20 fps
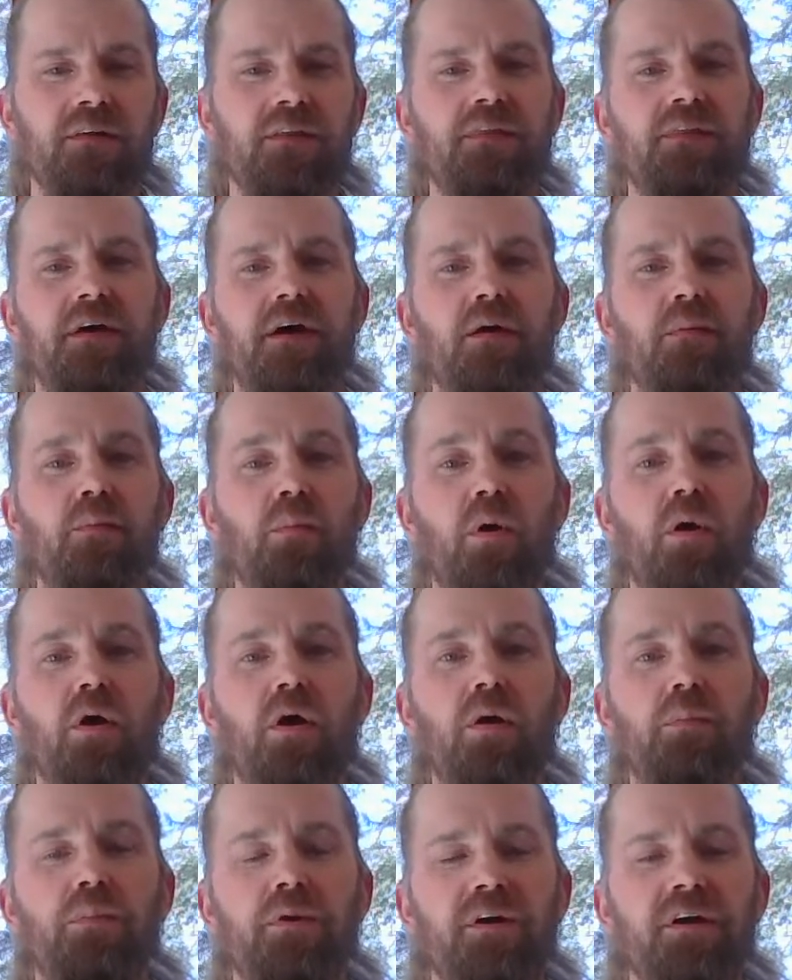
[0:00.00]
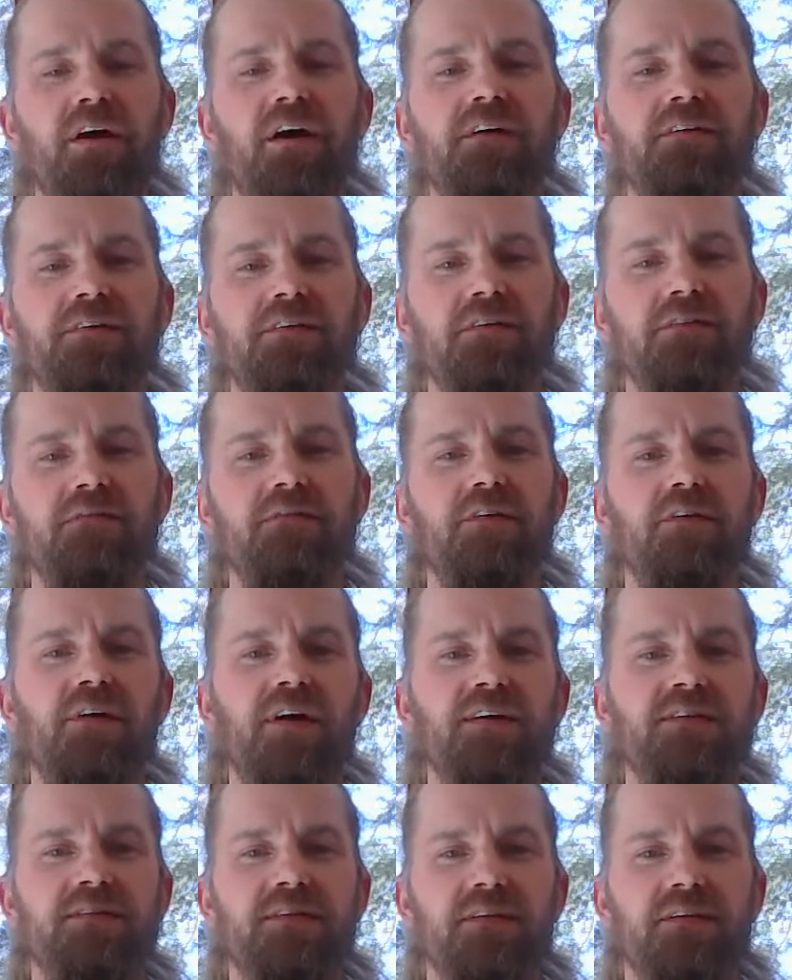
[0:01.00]
they're more productive the
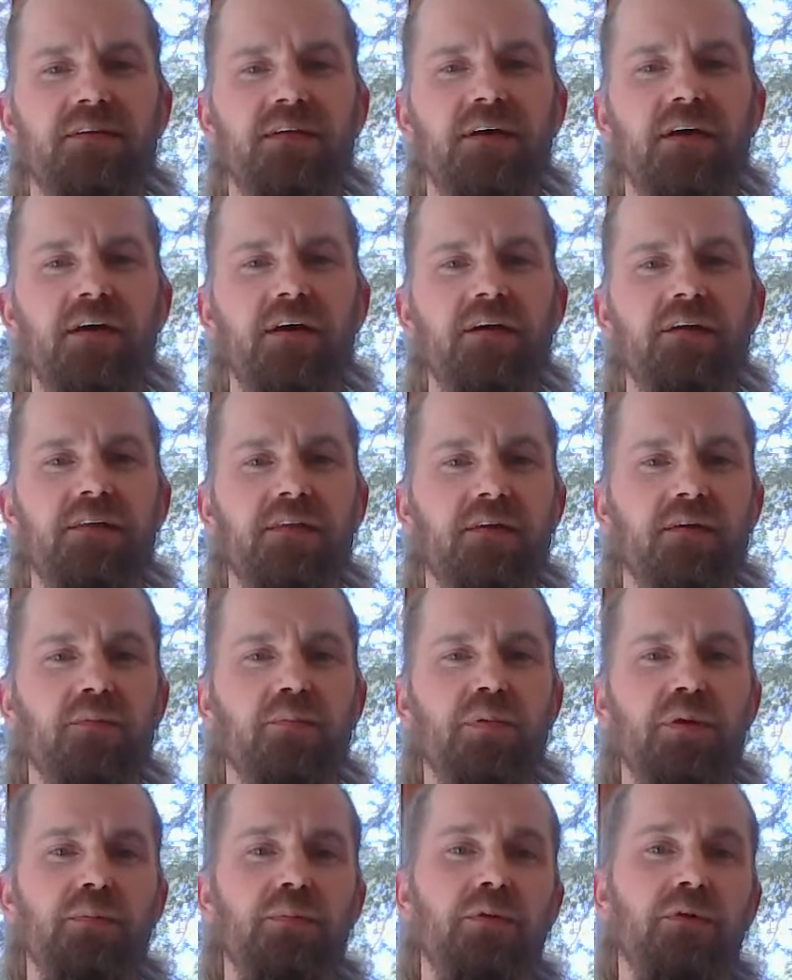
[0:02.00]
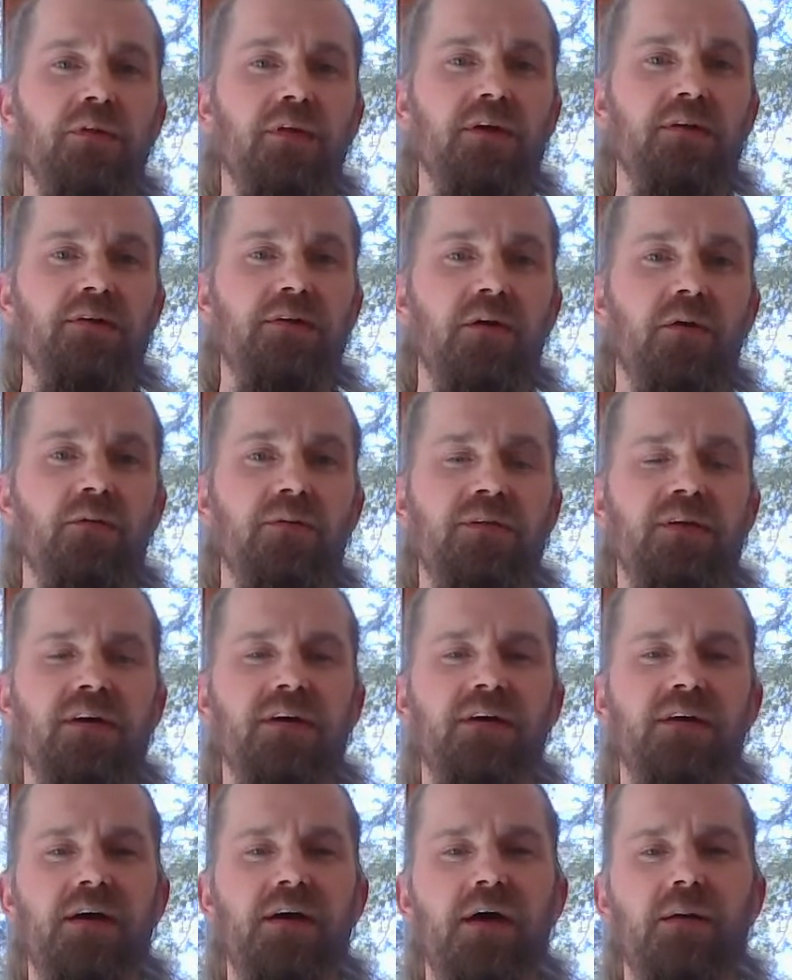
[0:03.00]
rest of the day than people that don't take
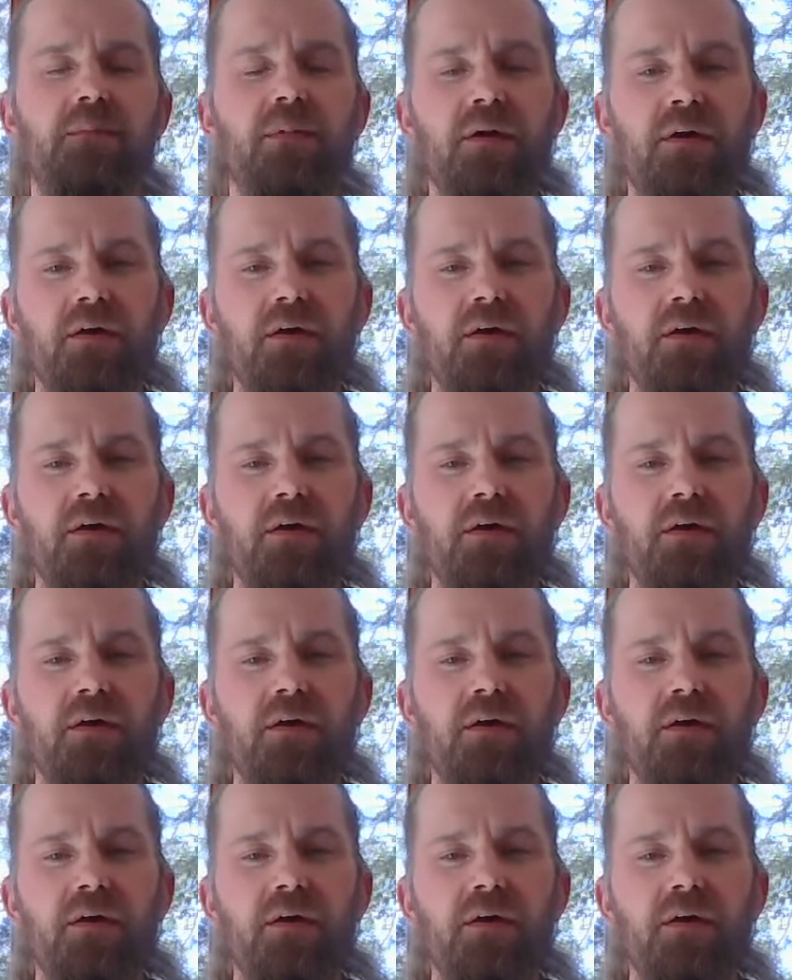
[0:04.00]
a nap.